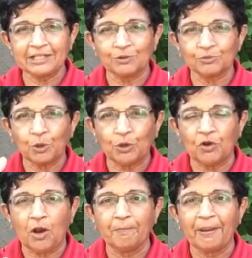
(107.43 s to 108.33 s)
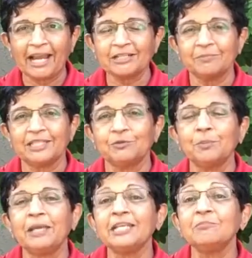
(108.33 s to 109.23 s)
It was more compact, but there were
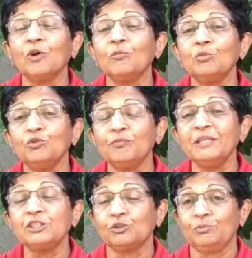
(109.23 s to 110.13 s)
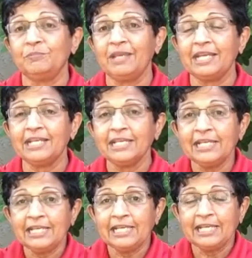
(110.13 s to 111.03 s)
many more movements to be made
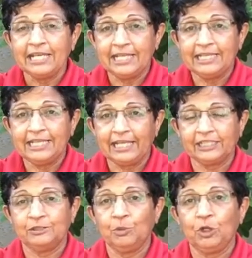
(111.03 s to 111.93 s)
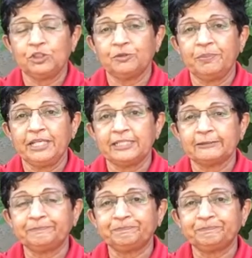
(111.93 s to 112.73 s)
in that small space.